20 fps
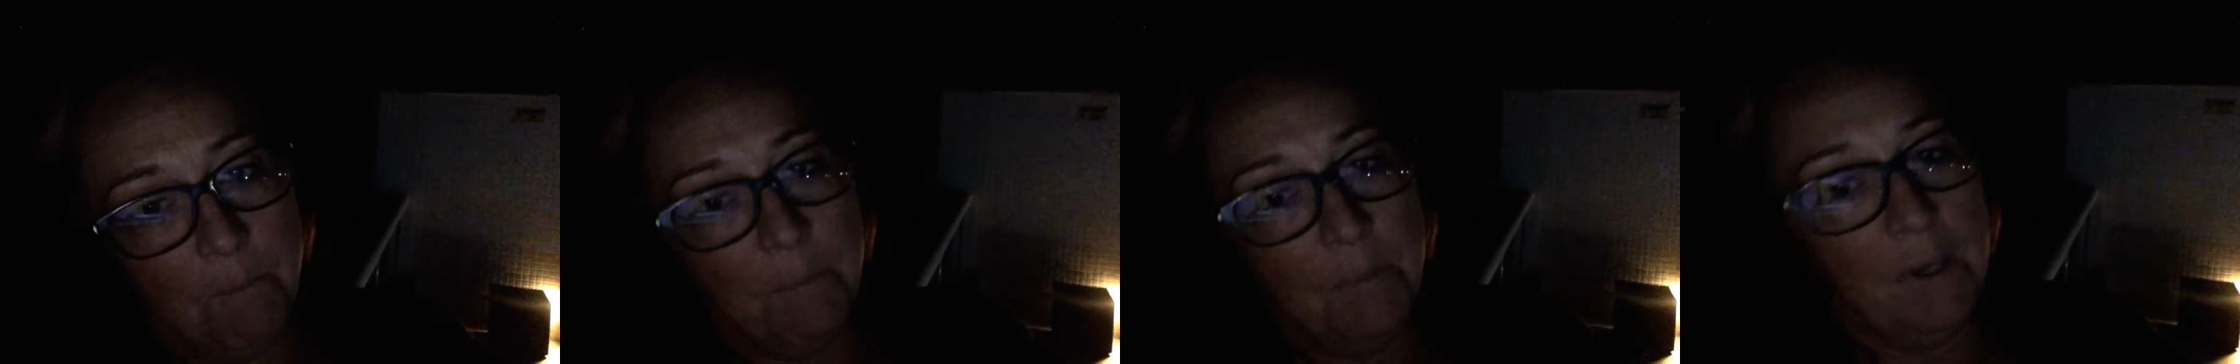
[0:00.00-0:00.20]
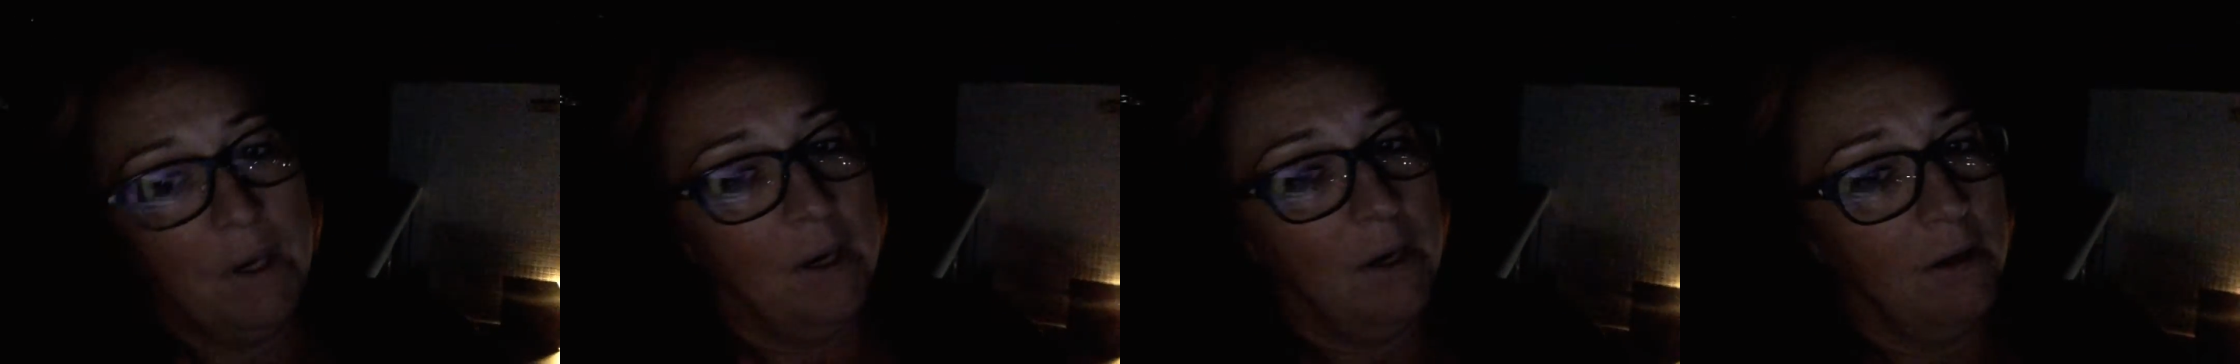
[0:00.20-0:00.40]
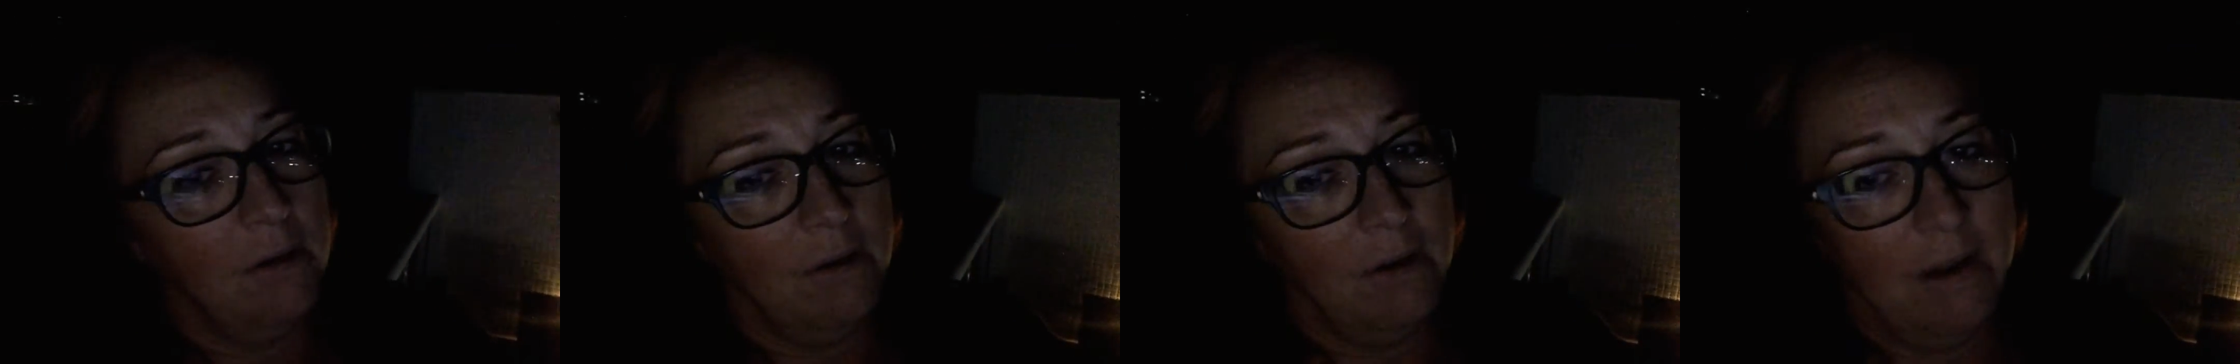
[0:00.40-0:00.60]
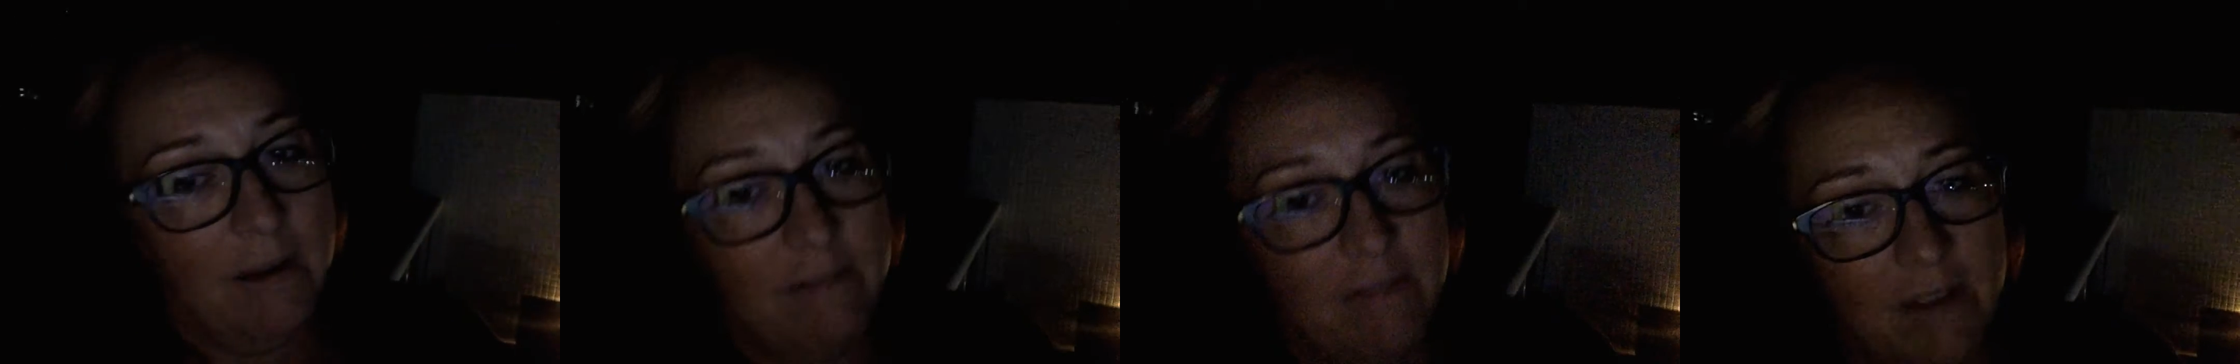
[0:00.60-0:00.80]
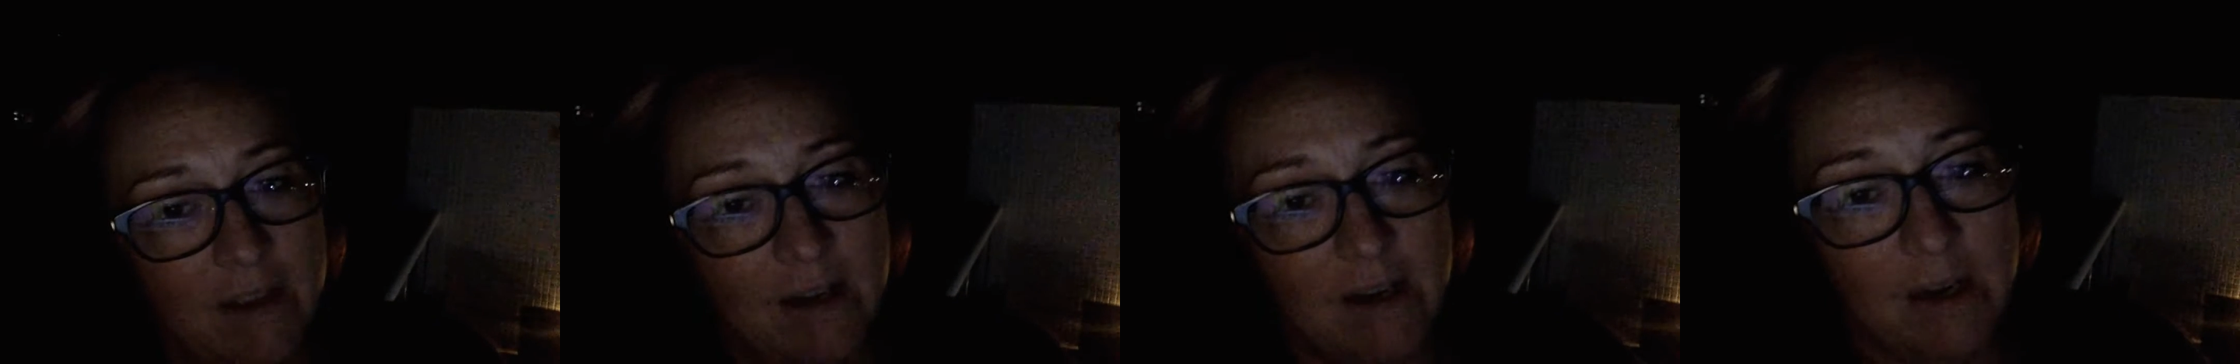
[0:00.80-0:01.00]
But I don't
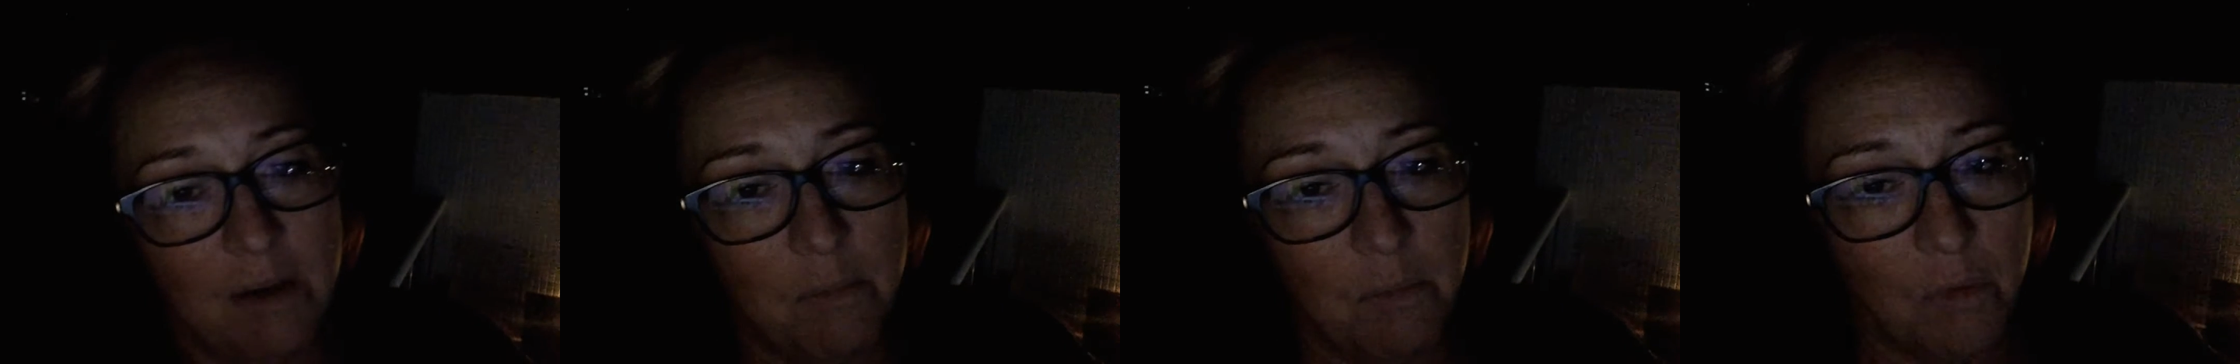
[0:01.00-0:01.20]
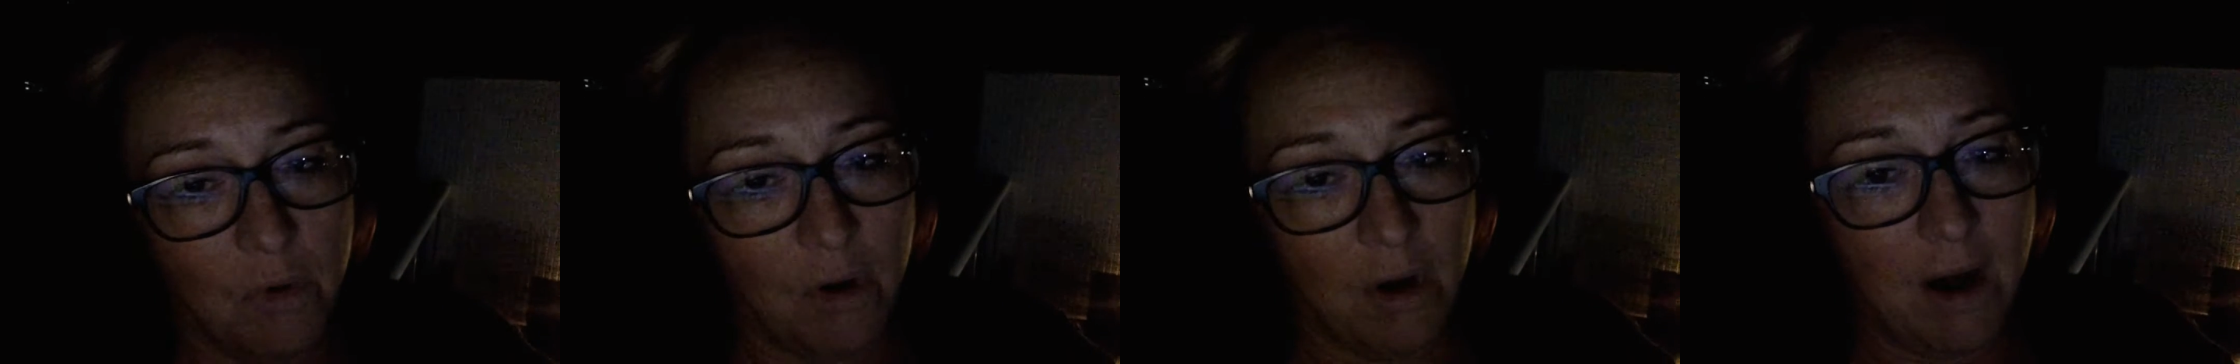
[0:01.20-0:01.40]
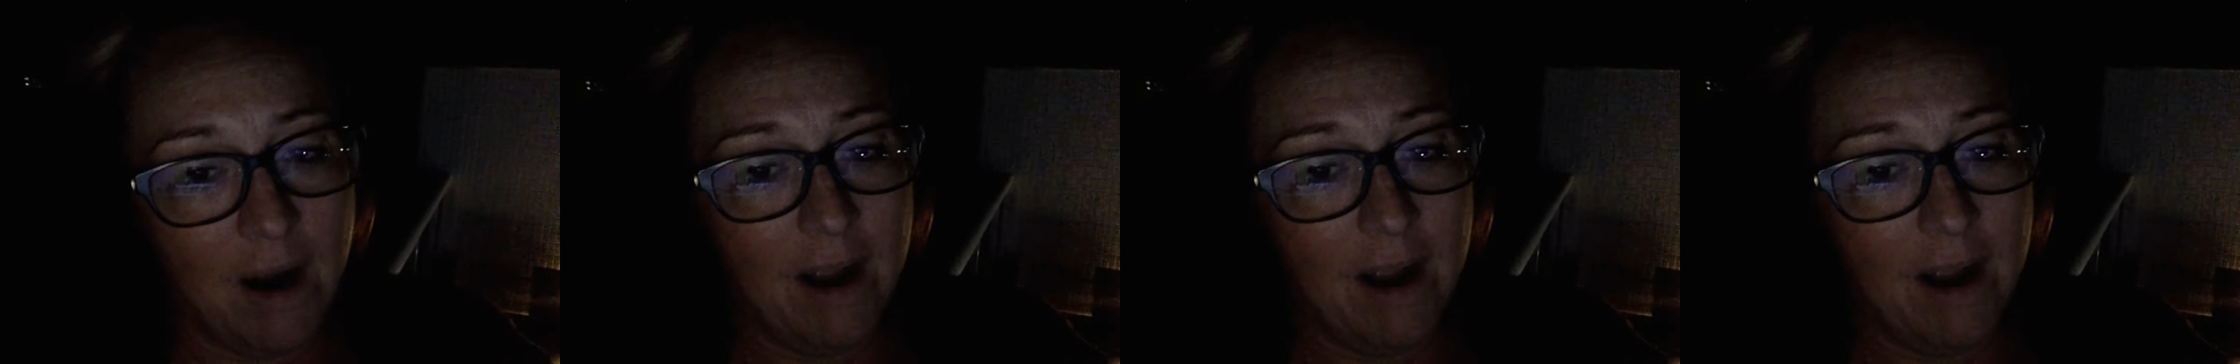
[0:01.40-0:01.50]
have that anymore.